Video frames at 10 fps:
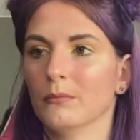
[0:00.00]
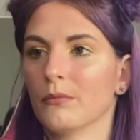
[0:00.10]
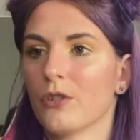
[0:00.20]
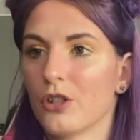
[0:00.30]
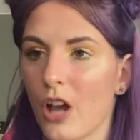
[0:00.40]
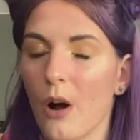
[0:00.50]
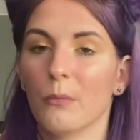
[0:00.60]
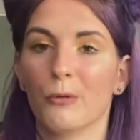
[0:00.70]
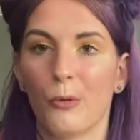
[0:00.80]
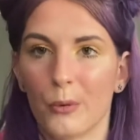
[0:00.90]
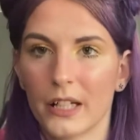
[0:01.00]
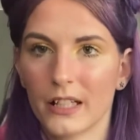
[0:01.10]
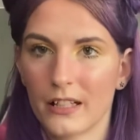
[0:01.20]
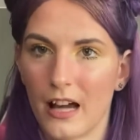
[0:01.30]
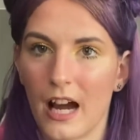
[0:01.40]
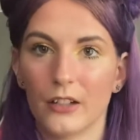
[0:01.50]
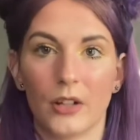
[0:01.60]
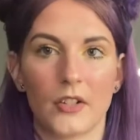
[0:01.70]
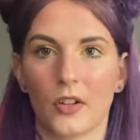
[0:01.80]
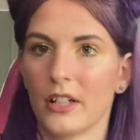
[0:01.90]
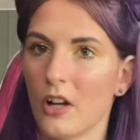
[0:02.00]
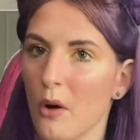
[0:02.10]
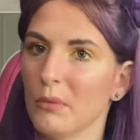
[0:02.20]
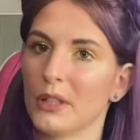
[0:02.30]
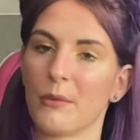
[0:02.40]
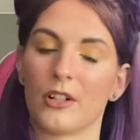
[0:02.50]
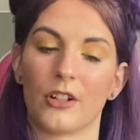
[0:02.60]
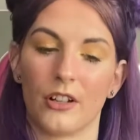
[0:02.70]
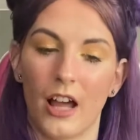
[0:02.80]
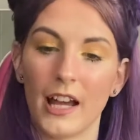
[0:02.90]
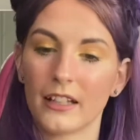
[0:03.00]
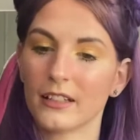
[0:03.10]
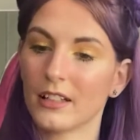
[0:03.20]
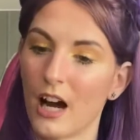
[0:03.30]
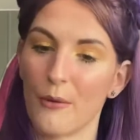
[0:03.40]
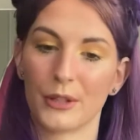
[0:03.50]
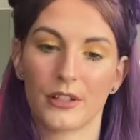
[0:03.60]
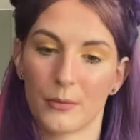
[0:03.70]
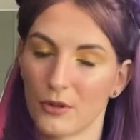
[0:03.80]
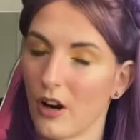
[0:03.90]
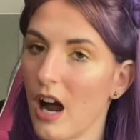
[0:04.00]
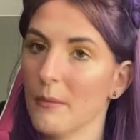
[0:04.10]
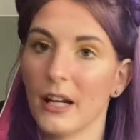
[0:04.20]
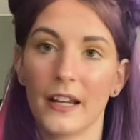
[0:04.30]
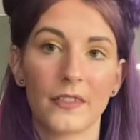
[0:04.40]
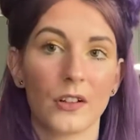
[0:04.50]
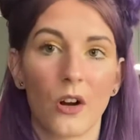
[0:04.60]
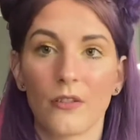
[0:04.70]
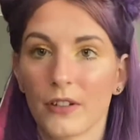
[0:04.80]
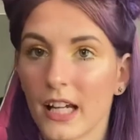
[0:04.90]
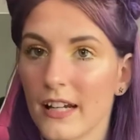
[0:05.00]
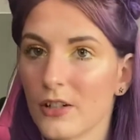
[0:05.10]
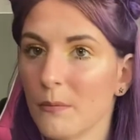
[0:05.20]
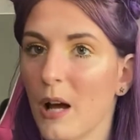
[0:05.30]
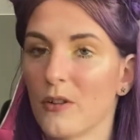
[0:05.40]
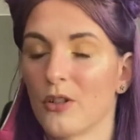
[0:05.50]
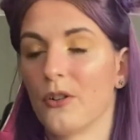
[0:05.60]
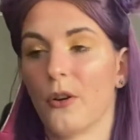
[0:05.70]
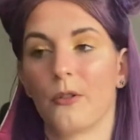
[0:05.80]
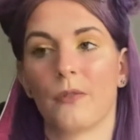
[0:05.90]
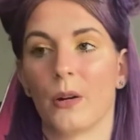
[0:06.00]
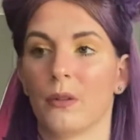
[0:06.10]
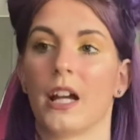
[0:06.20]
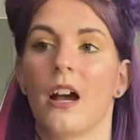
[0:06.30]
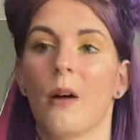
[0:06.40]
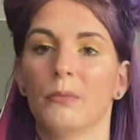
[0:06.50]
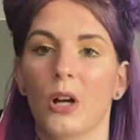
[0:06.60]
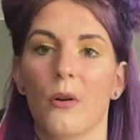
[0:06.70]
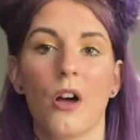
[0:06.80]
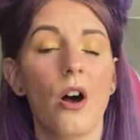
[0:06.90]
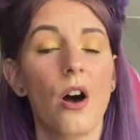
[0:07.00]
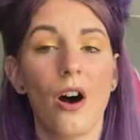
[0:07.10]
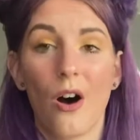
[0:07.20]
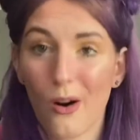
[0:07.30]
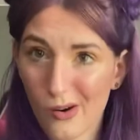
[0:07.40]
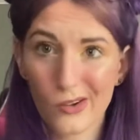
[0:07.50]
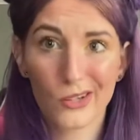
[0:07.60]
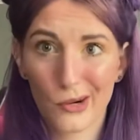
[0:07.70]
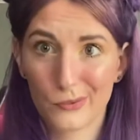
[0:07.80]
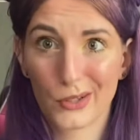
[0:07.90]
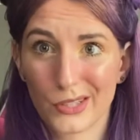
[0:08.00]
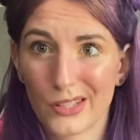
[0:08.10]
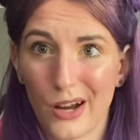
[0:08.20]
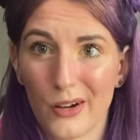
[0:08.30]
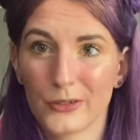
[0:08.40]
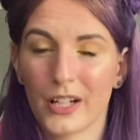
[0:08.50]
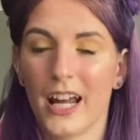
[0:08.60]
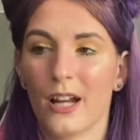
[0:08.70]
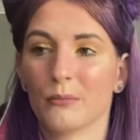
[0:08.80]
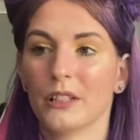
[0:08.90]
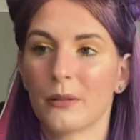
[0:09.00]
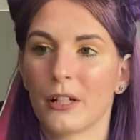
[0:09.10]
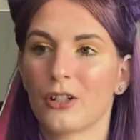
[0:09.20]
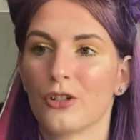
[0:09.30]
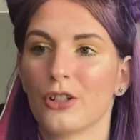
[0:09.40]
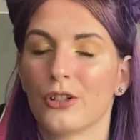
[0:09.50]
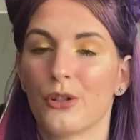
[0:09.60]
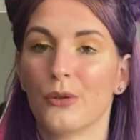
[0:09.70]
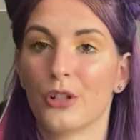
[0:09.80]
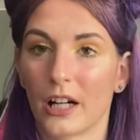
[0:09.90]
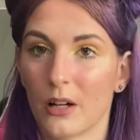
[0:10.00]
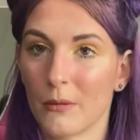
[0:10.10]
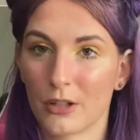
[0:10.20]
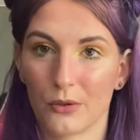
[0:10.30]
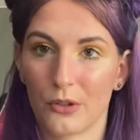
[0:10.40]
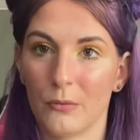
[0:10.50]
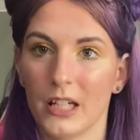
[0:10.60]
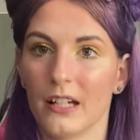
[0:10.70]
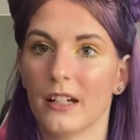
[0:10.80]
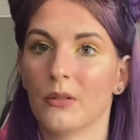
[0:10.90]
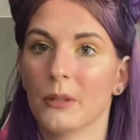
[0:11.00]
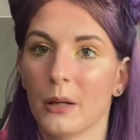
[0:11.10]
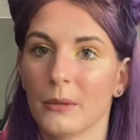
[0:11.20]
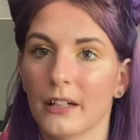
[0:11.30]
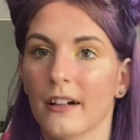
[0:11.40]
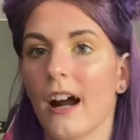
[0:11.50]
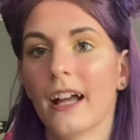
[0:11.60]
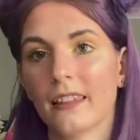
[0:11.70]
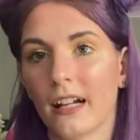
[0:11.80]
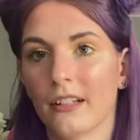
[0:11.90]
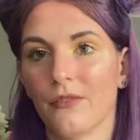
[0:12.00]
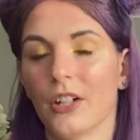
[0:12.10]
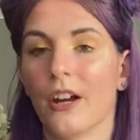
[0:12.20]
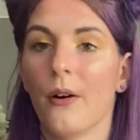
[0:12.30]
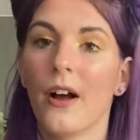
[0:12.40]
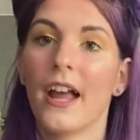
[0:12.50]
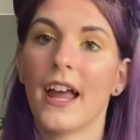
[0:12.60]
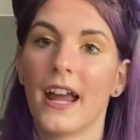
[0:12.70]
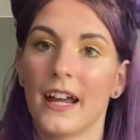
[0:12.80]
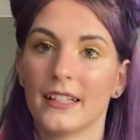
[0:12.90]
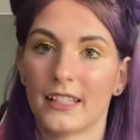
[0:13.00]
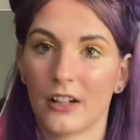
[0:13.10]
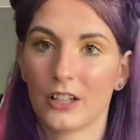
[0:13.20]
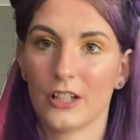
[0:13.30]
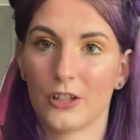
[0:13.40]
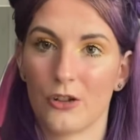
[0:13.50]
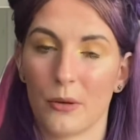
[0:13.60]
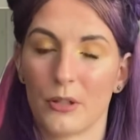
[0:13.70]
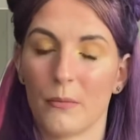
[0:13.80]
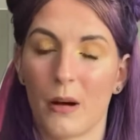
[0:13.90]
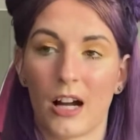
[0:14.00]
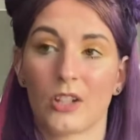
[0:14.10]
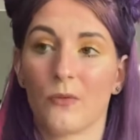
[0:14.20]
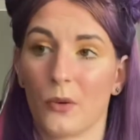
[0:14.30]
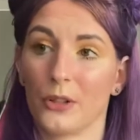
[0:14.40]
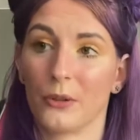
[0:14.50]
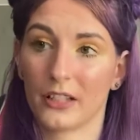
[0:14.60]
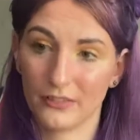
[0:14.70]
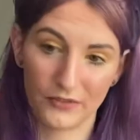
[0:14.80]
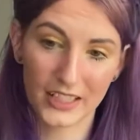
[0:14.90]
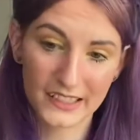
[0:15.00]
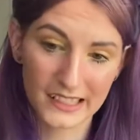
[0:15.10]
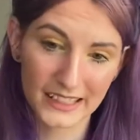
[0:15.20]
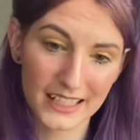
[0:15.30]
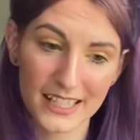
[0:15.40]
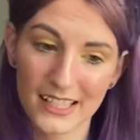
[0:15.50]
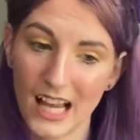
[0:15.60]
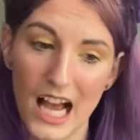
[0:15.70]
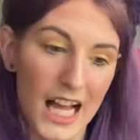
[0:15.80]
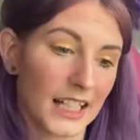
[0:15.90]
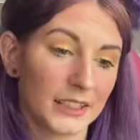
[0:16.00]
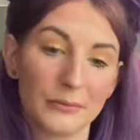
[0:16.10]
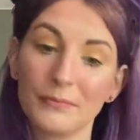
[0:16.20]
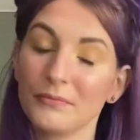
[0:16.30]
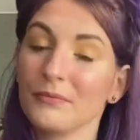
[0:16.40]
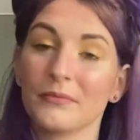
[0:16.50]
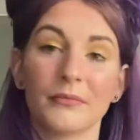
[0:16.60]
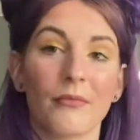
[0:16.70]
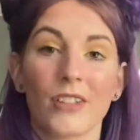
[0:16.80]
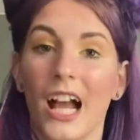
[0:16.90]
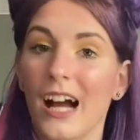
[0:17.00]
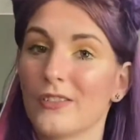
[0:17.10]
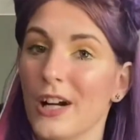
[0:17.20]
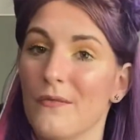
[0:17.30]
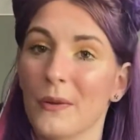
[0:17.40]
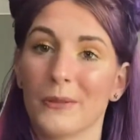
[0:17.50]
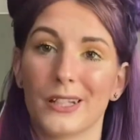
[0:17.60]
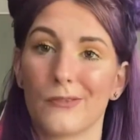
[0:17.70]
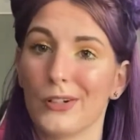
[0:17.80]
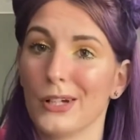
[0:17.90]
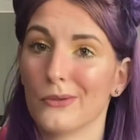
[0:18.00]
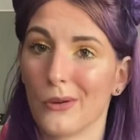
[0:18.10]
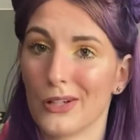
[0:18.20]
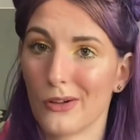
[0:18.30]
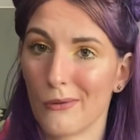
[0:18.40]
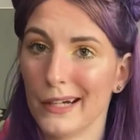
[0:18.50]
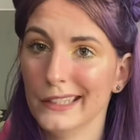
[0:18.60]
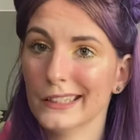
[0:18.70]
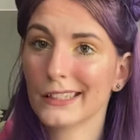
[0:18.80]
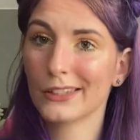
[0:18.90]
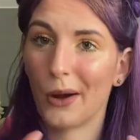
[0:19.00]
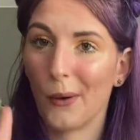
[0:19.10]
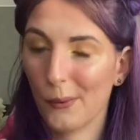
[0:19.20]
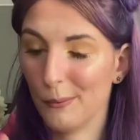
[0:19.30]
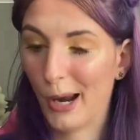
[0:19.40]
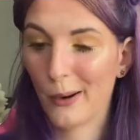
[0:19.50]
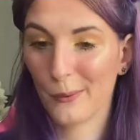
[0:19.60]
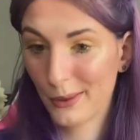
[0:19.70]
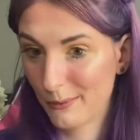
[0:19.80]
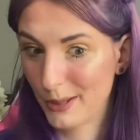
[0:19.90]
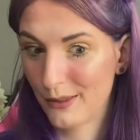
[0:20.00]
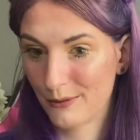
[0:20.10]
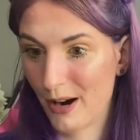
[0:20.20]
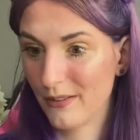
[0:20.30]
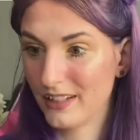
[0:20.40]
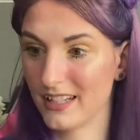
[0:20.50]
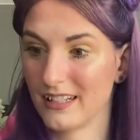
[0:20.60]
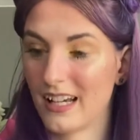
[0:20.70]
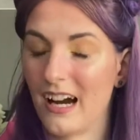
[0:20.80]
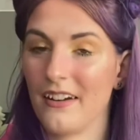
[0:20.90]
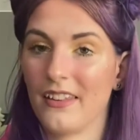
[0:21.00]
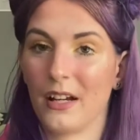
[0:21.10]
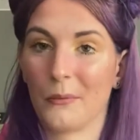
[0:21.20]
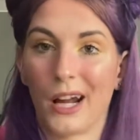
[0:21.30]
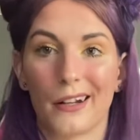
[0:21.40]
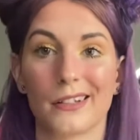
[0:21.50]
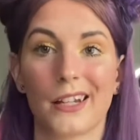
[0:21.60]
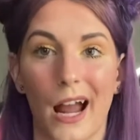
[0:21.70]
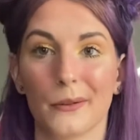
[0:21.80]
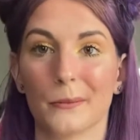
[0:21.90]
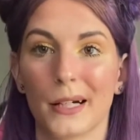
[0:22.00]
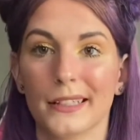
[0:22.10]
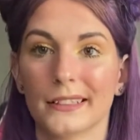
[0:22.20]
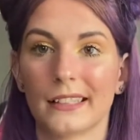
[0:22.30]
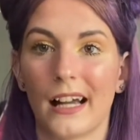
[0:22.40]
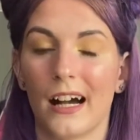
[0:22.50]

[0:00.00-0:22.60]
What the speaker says: So before we get into that, you guys already know, please make sure to like, comment, subscribe, hit the notification bell so you're notified when I upload, all that stuff. And please make sure to check out my social media. It'll be up here at the end of the video and down in the description box for your convenience. I've tried filming this video twice already, so bear with me throughout this entire thing. I'm kind of scatterbrained.